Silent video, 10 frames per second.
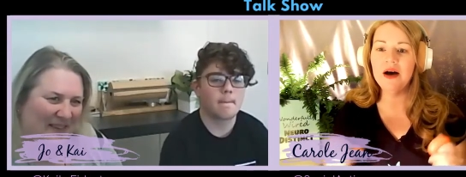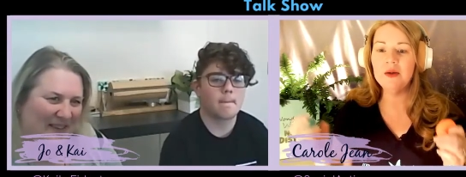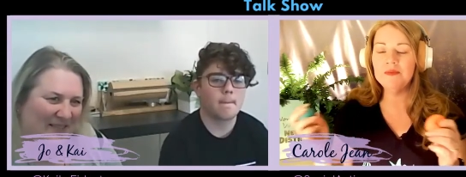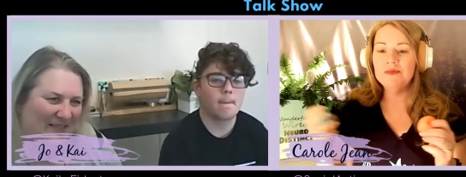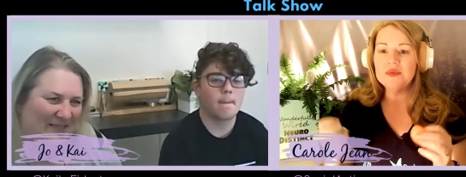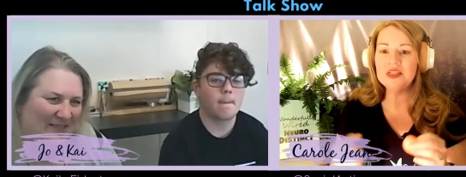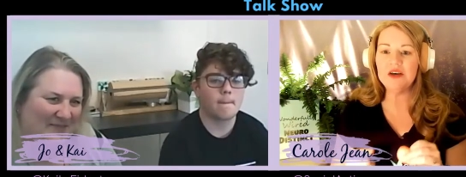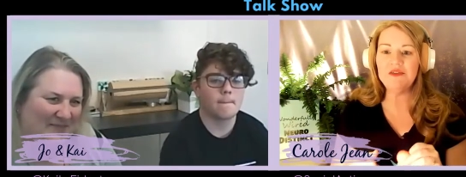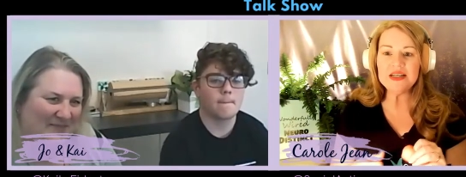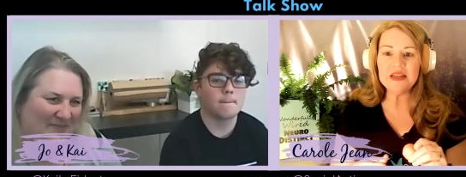
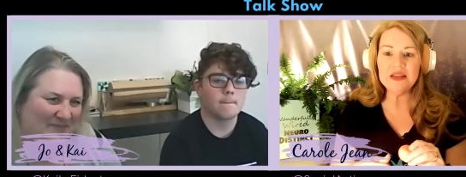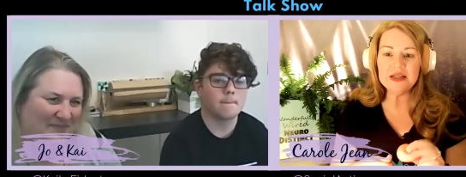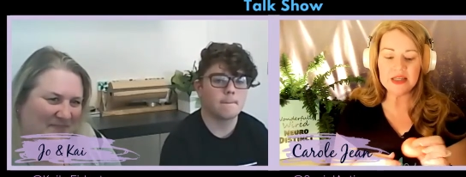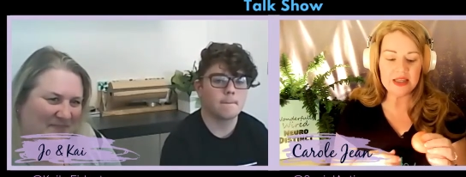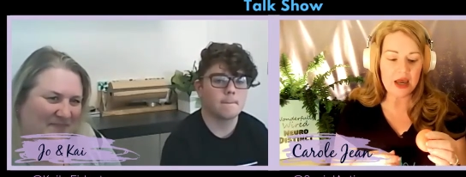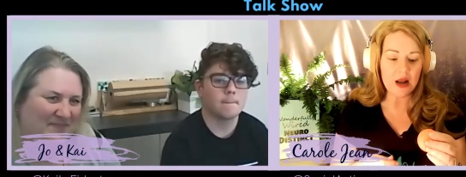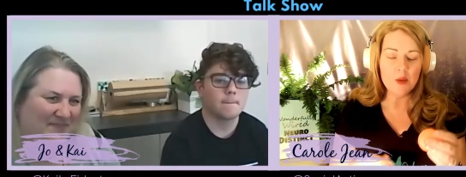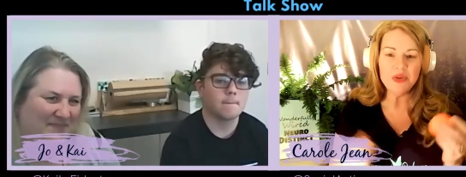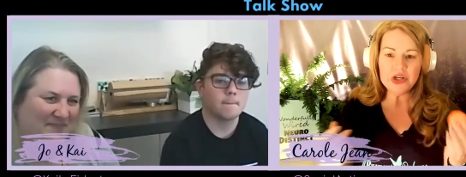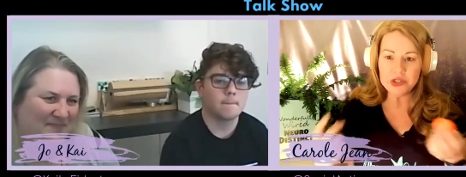Speaker 1: stuffies and things like that,
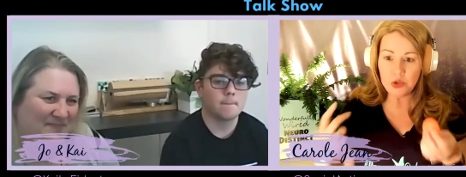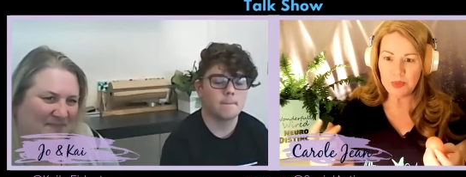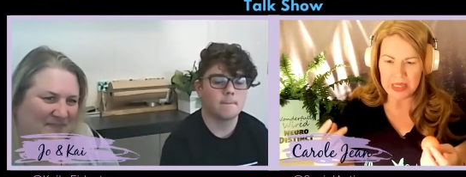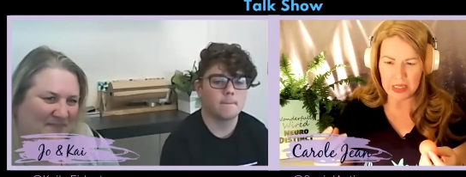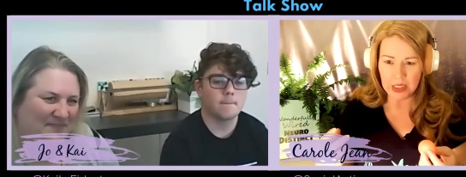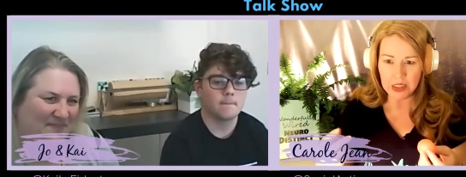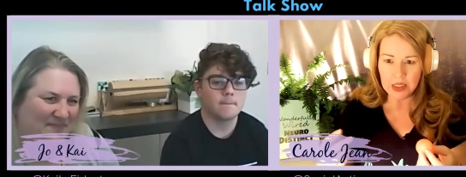but they're too big.